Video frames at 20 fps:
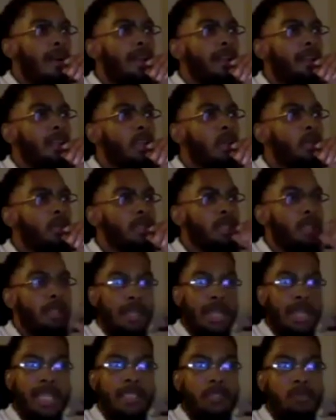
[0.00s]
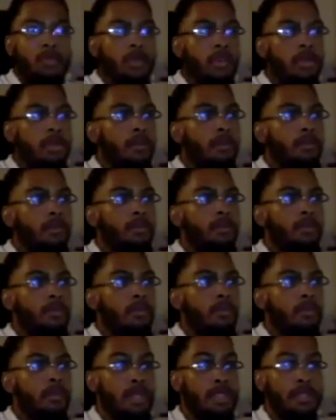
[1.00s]
I think it was the last one
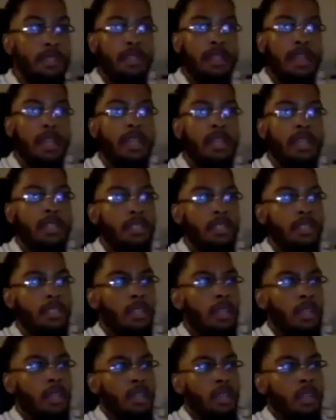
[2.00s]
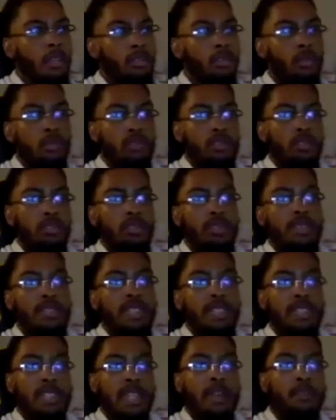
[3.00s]
because the thing is, you
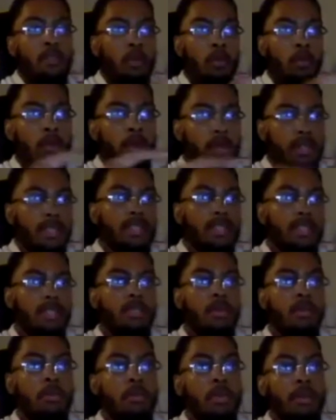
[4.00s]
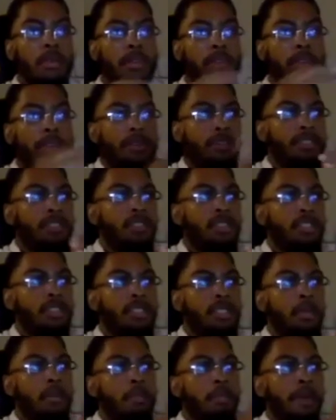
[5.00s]
see several books, but there's
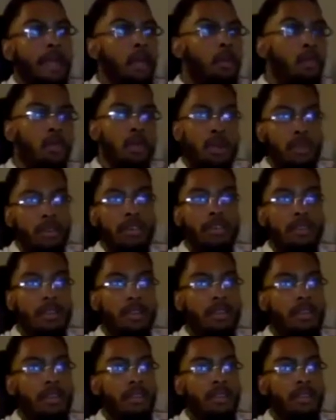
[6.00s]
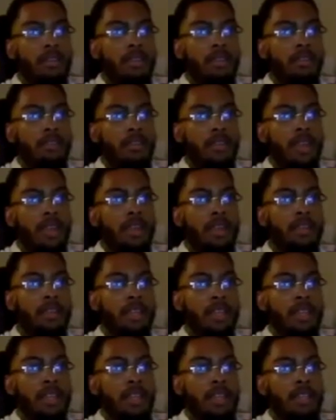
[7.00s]
just a big one, right?
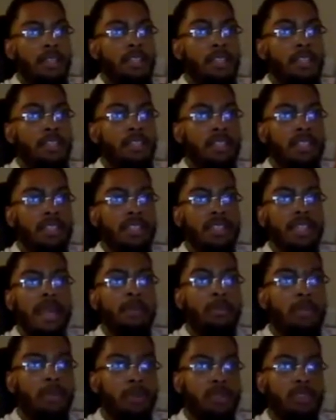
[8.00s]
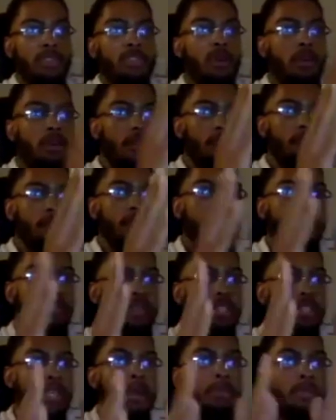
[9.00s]
And this is just chapters of
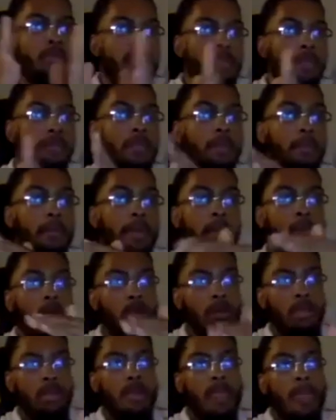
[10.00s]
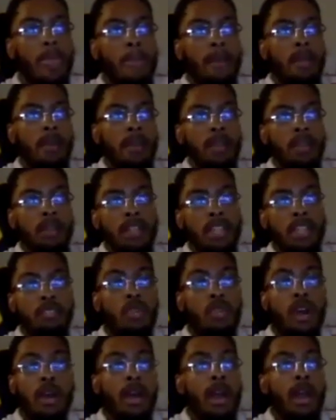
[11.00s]
different chapters of the big one.
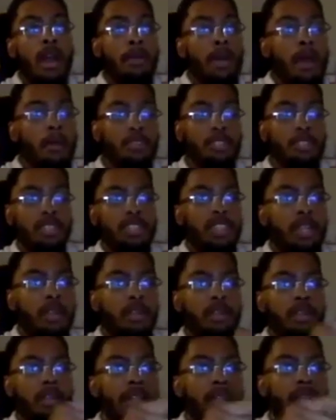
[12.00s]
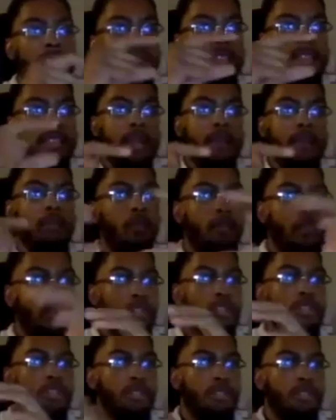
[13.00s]
That's why I'm just sharing it like several
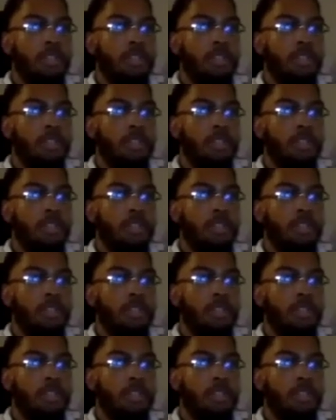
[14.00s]
versions.